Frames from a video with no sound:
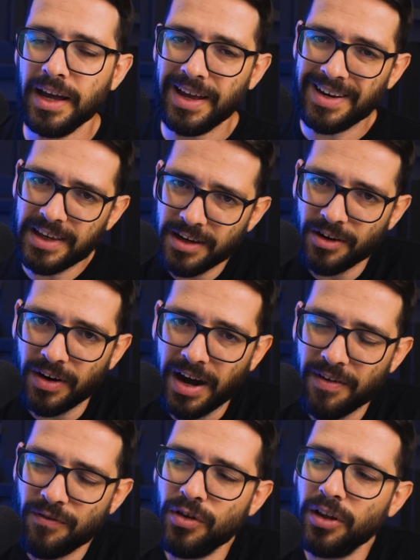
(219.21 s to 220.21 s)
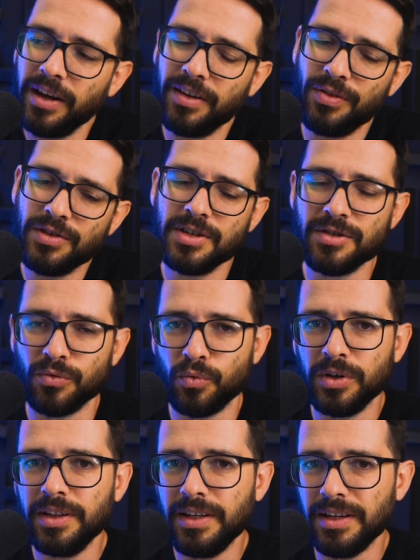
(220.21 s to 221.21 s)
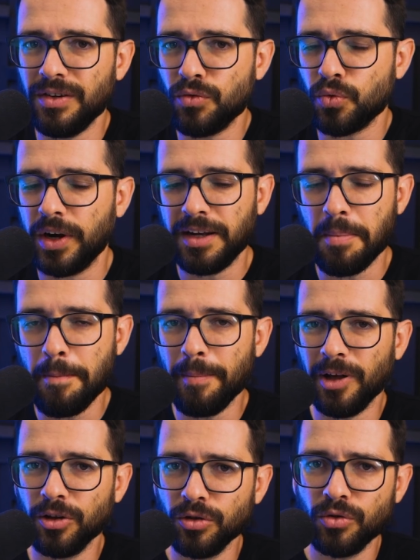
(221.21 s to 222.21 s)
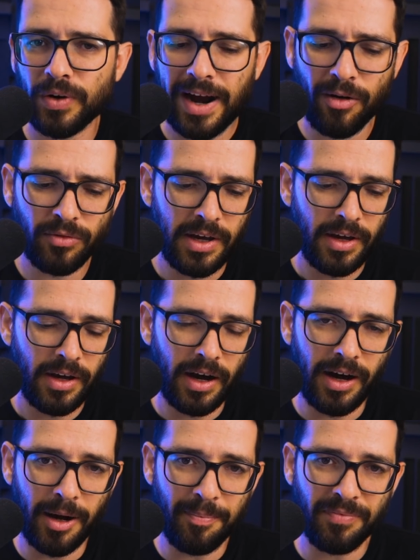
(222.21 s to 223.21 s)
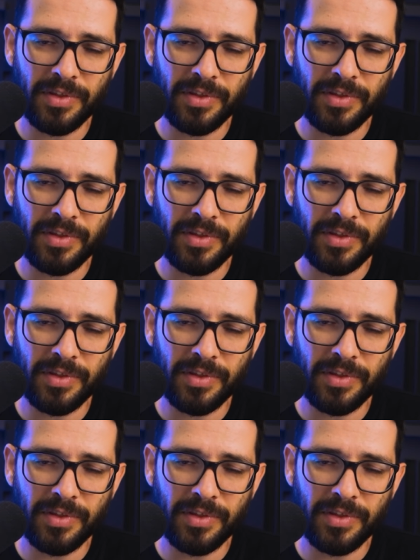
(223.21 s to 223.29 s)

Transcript: And here, I feel like this is a really great middle ground um,